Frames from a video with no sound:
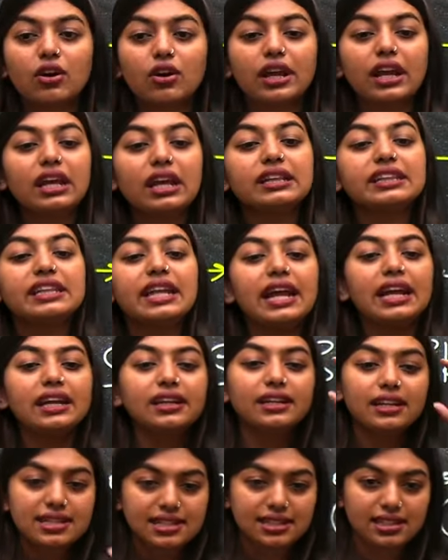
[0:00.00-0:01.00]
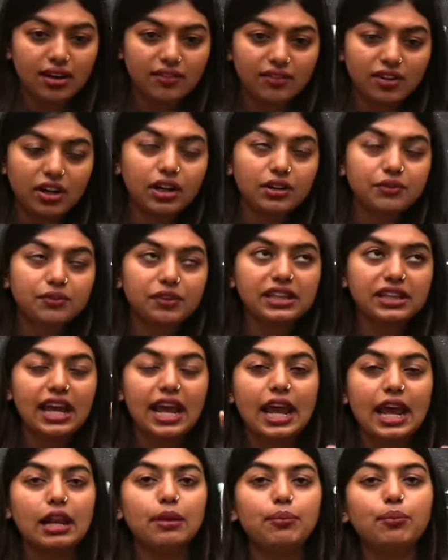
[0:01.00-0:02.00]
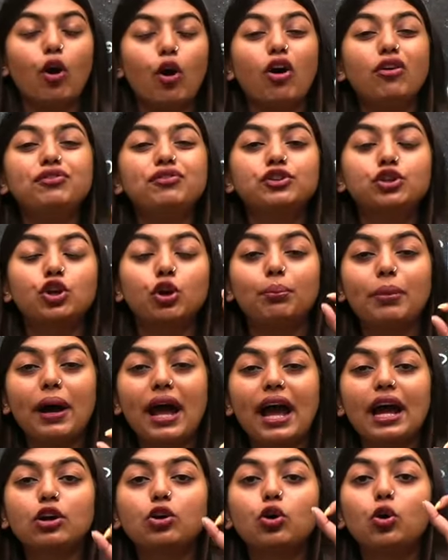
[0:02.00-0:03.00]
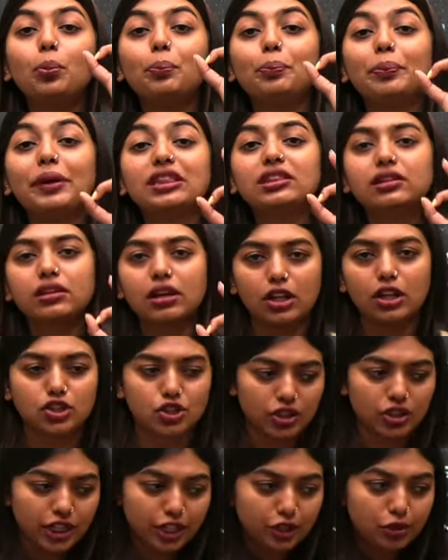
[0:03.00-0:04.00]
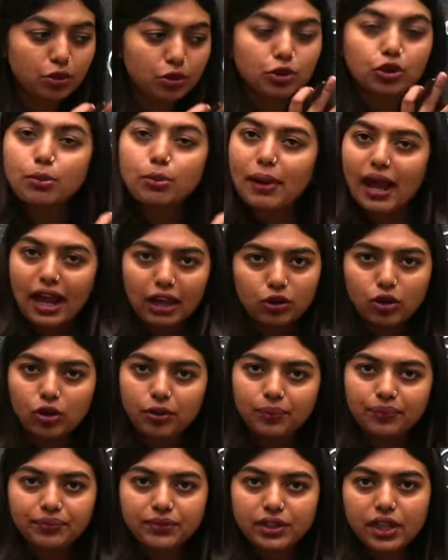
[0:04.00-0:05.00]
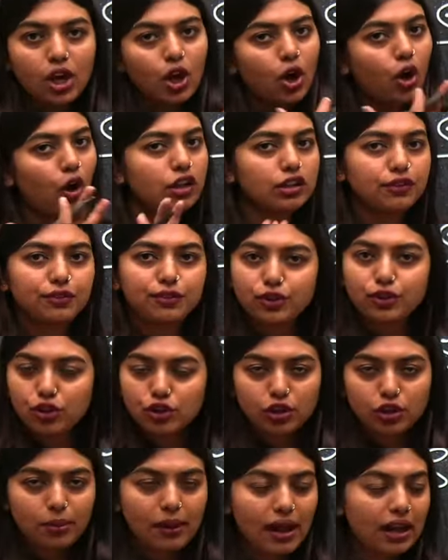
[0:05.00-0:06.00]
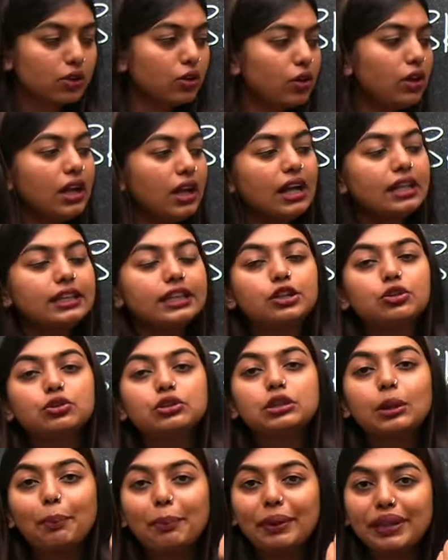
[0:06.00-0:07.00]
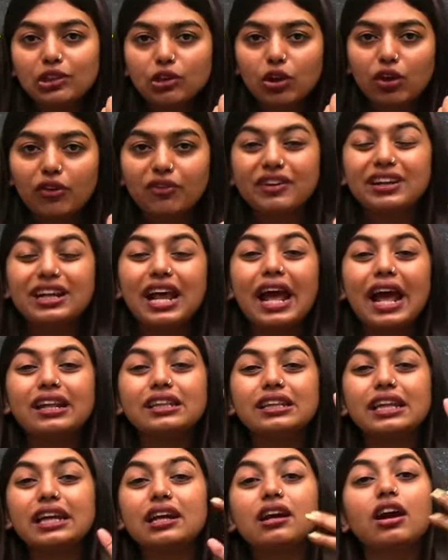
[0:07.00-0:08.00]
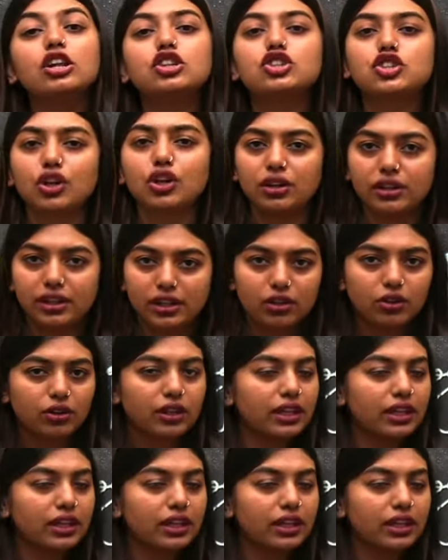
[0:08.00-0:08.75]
Okay, they discovered with the help of tobacco pith culture. They took tobacco, all of you know tobacco, they took the pith of it and they cultured it.